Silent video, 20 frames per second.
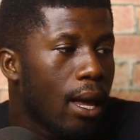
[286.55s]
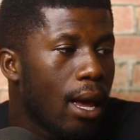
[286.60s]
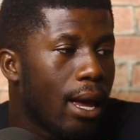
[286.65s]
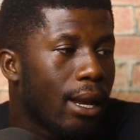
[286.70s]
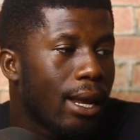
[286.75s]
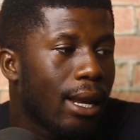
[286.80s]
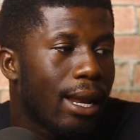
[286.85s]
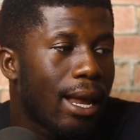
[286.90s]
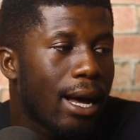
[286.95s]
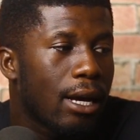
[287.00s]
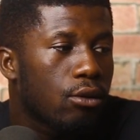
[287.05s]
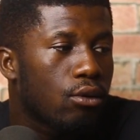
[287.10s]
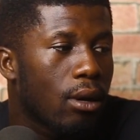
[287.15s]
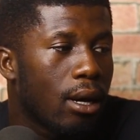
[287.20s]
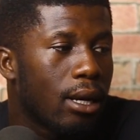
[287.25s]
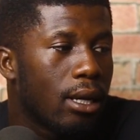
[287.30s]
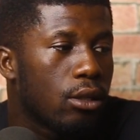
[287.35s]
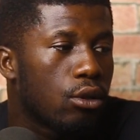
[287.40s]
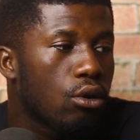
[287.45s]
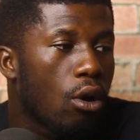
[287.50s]
And the last
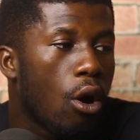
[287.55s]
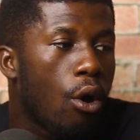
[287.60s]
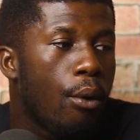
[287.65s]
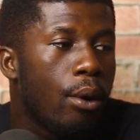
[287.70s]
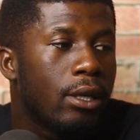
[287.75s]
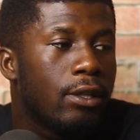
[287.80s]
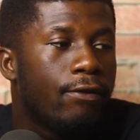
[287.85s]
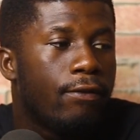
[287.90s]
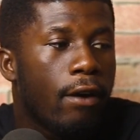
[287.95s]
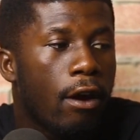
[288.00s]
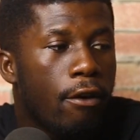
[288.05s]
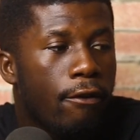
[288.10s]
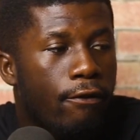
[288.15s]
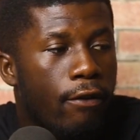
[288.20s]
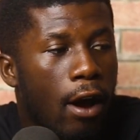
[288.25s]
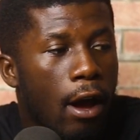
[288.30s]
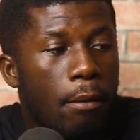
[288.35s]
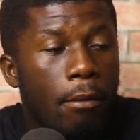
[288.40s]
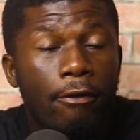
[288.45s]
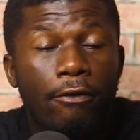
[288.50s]
one is always
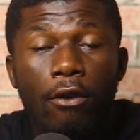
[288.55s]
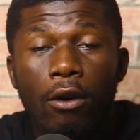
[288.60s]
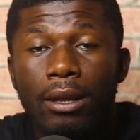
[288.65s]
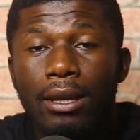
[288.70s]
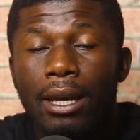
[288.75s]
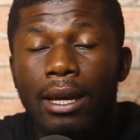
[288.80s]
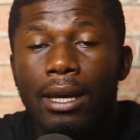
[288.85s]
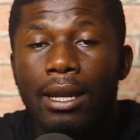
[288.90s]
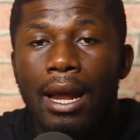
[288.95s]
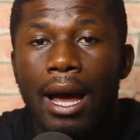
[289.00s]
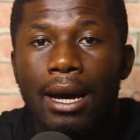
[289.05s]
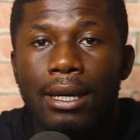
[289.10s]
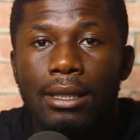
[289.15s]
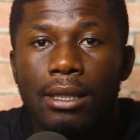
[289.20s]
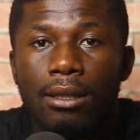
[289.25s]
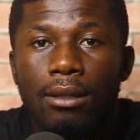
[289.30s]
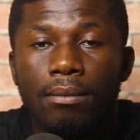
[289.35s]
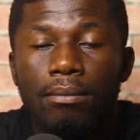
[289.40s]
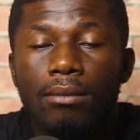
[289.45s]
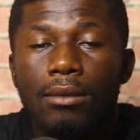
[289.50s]
verify before taking
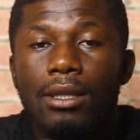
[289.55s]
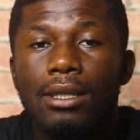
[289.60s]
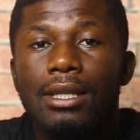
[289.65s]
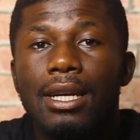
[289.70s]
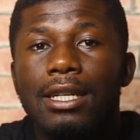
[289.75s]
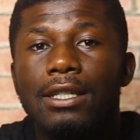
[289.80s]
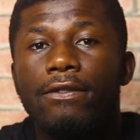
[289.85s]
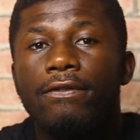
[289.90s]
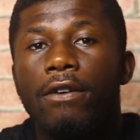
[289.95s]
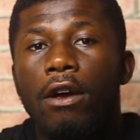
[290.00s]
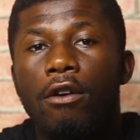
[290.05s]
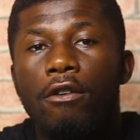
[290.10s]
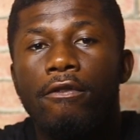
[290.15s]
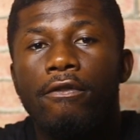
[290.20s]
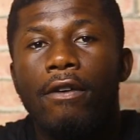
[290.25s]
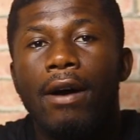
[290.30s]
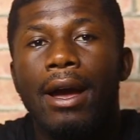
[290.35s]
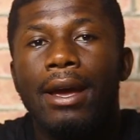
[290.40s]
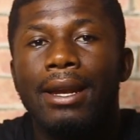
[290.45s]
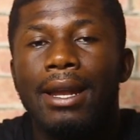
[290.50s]
action. Just
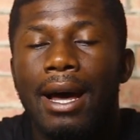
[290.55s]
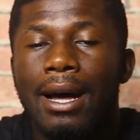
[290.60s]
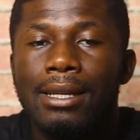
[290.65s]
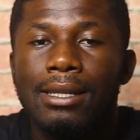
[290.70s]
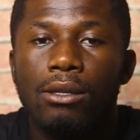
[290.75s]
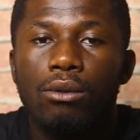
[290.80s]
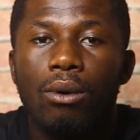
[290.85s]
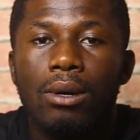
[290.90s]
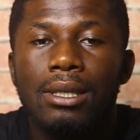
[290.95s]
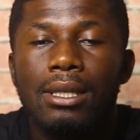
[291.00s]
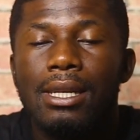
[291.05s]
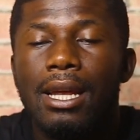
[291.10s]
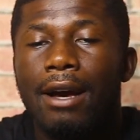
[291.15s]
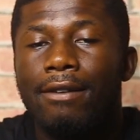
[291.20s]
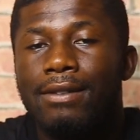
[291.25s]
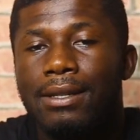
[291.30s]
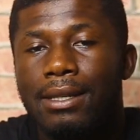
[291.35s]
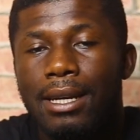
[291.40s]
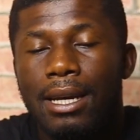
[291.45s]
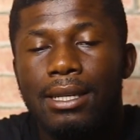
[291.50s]
verify that what they
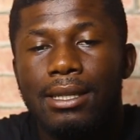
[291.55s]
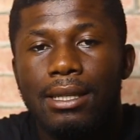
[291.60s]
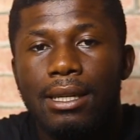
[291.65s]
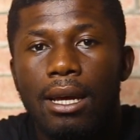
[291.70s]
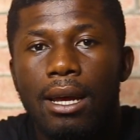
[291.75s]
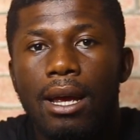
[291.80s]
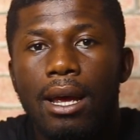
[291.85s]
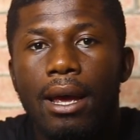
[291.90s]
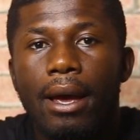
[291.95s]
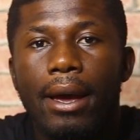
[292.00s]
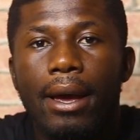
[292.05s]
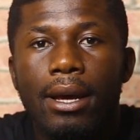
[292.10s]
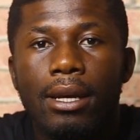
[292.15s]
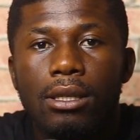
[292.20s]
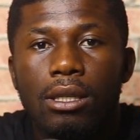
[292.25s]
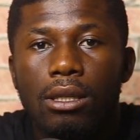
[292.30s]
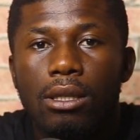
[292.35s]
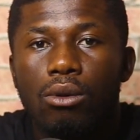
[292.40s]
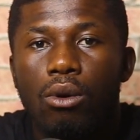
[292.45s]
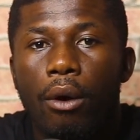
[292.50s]
have sent
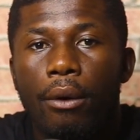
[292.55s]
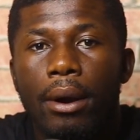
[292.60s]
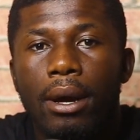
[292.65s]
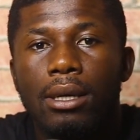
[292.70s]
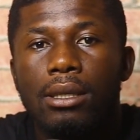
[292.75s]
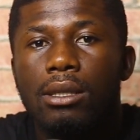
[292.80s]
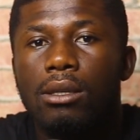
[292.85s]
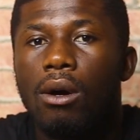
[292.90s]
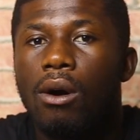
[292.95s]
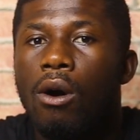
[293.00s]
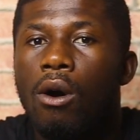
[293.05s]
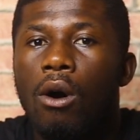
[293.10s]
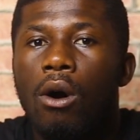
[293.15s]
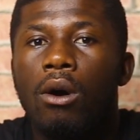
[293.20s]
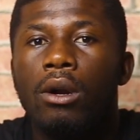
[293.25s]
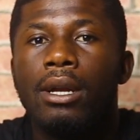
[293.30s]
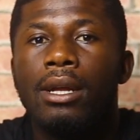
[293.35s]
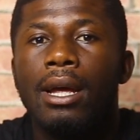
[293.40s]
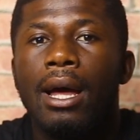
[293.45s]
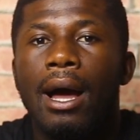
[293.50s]
is correct,
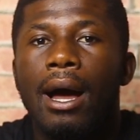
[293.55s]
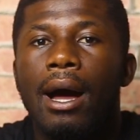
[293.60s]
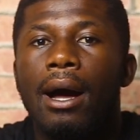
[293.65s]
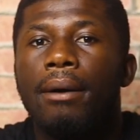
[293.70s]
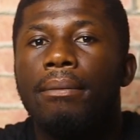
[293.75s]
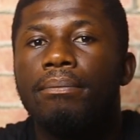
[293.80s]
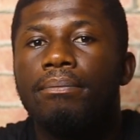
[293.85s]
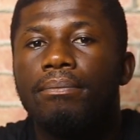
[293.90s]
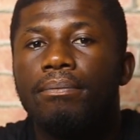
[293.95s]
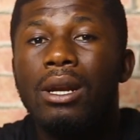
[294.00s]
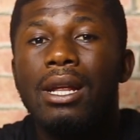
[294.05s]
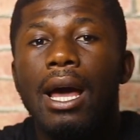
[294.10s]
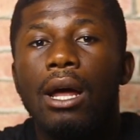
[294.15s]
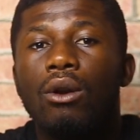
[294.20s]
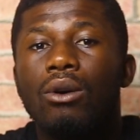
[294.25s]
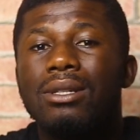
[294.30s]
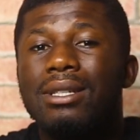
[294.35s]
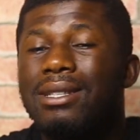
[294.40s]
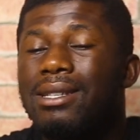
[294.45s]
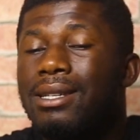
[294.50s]
or they are
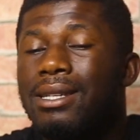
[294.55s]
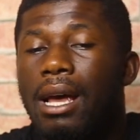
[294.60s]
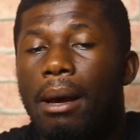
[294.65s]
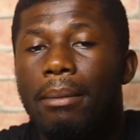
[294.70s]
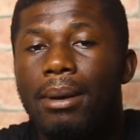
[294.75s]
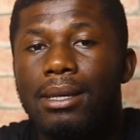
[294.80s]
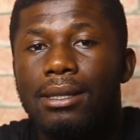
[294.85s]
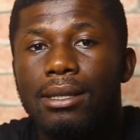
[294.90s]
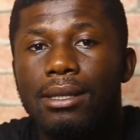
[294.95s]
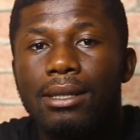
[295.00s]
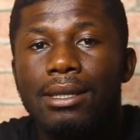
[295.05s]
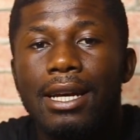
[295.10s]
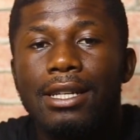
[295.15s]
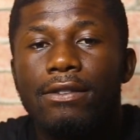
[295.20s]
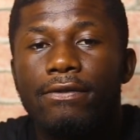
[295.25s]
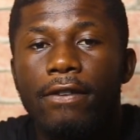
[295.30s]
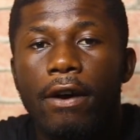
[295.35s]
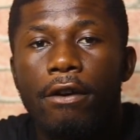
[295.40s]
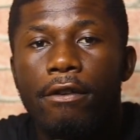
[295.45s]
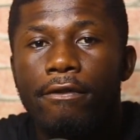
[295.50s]
not scammers.
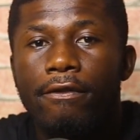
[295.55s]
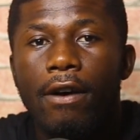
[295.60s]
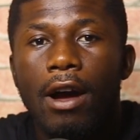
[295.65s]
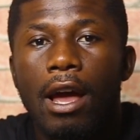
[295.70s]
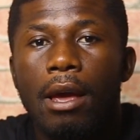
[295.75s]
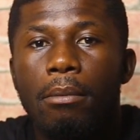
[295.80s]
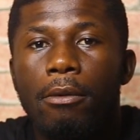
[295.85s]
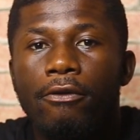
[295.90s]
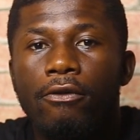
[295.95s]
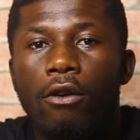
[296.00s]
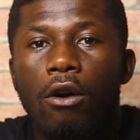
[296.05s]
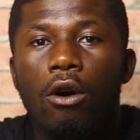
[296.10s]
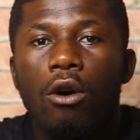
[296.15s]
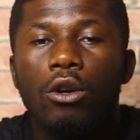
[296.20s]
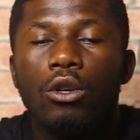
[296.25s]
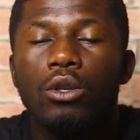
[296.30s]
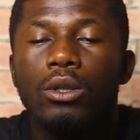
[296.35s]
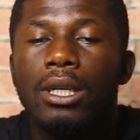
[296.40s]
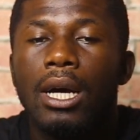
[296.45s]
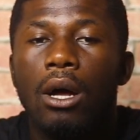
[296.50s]
Just verify before
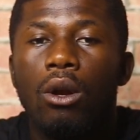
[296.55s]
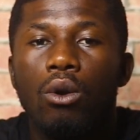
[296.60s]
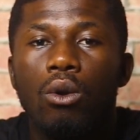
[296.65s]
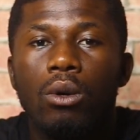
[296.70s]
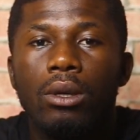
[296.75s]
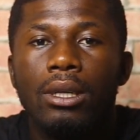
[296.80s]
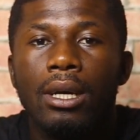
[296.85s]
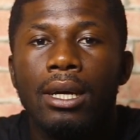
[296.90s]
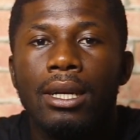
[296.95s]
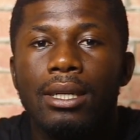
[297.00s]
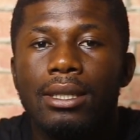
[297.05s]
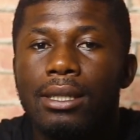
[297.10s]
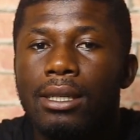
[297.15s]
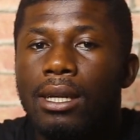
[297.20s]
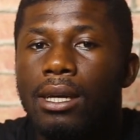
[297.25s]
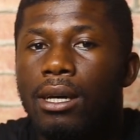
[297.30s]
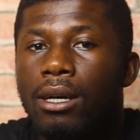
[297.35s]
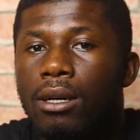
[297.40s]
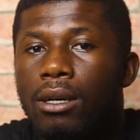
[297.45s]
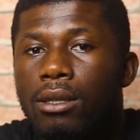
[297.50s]
you download
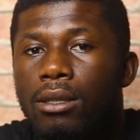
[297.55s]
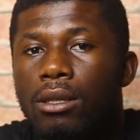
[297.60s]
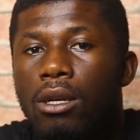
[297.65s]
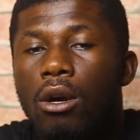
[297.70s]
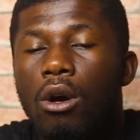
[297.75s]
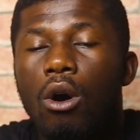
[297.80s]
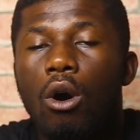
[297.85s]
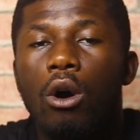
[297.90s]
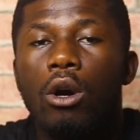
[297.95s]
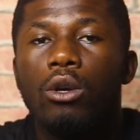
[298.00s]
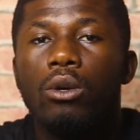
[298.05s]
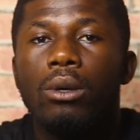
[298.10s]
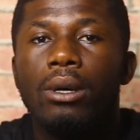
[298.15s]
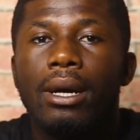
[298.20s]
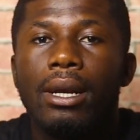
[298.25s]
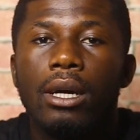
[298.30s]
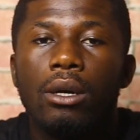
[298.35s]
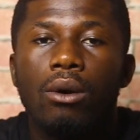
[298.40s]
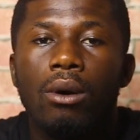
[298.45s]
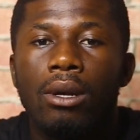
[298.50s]
anything else or you
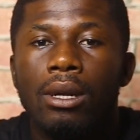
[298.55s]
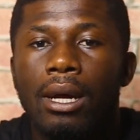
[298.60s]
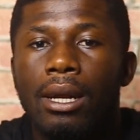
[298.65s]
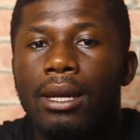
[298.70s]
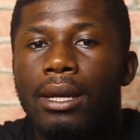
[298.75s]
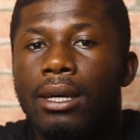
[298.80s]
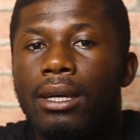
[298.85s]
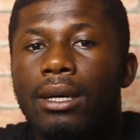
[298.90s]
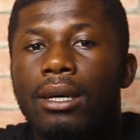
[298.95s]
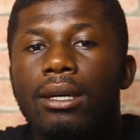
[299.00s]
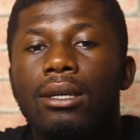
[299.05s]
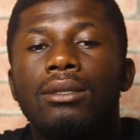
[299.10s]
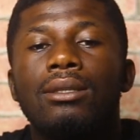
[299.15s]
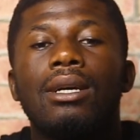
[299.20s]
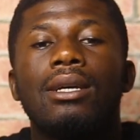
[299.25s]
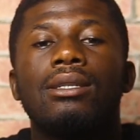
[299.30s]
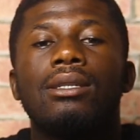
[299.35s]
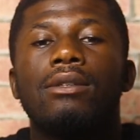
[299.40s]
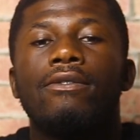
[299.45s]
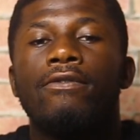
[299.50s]
click on a link.
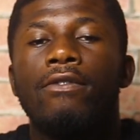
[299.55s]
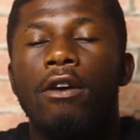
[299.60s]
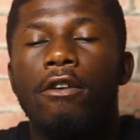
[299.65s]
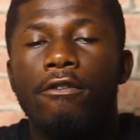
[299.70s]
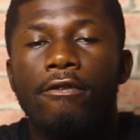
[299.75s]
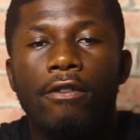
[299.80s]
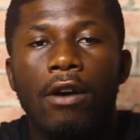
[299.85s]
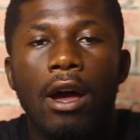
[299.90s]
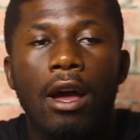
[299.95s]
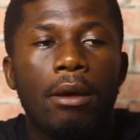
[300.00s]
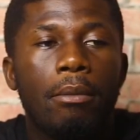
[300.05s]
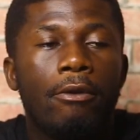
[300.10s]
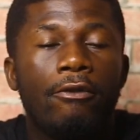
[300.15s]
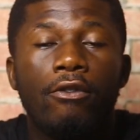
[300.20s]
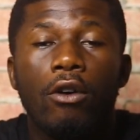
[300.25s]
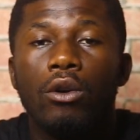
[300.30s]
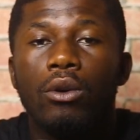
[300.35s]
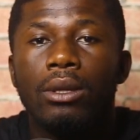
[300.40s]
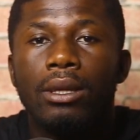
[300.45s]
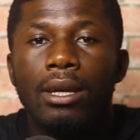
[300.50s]
Just verify
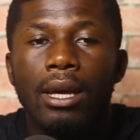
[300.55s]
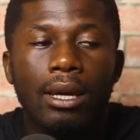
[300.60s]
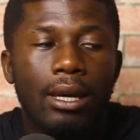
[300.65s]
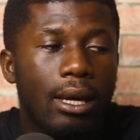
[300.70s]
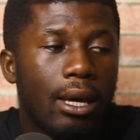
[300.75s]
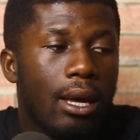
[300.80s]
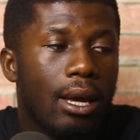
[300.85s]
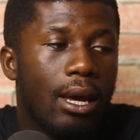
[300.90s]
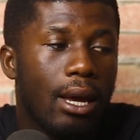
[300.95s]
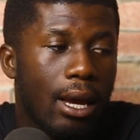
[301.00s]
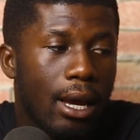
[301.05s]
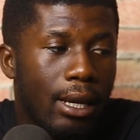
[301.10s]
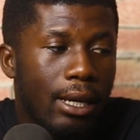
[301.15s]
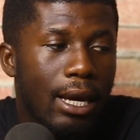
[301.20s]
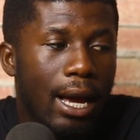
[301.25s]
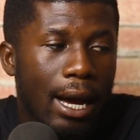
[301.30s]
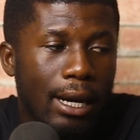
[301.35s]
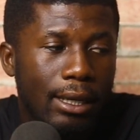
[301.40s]
before you take any